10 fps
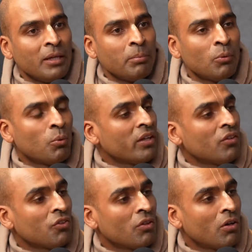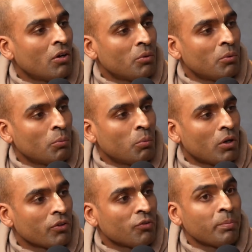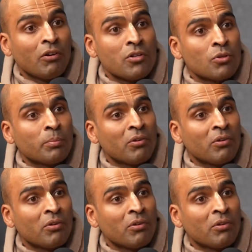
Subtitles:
people wanted to know what spiritual